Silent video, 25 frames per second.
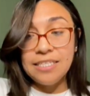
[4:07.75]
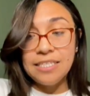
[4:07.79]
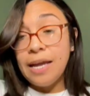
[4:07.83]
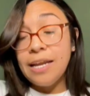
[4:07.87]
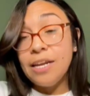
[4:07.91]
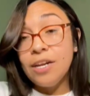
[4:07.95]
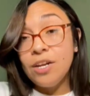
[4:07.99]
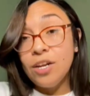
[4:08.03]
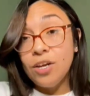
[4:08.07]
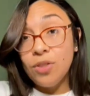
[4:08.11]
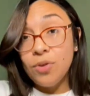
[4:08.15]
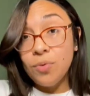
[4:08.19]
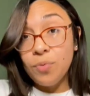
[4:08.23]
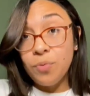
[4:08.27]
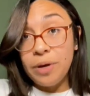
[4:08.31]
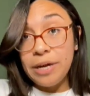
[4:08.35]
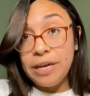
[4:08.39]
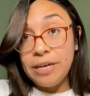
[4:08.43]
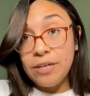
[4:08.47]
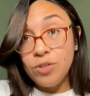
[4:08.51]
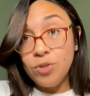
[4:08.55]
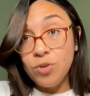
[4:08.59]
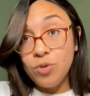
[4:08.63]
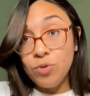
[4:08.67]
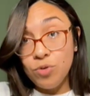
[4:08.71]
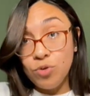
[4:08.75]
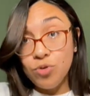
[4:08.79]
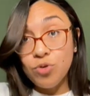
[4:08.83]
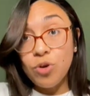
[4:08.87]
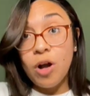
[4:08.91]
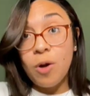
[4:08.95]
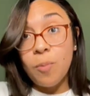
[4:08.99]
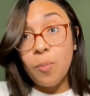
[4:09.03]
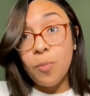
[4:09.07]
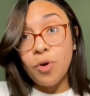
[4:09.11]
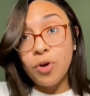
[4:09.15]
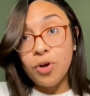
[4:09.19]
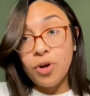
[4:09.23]
And another way to
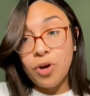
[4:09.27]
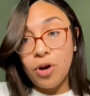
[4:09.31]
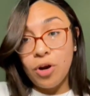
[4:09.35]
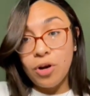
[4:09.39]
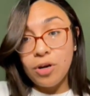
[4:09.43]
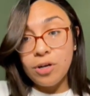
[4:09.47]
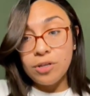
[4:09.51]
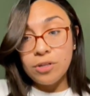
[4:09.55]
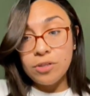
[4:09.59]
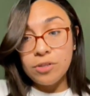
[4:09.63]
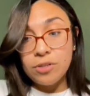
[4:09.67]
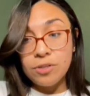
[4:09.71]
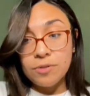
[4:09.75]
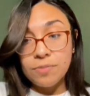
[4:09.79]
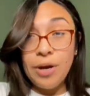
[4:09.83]
draw more cards.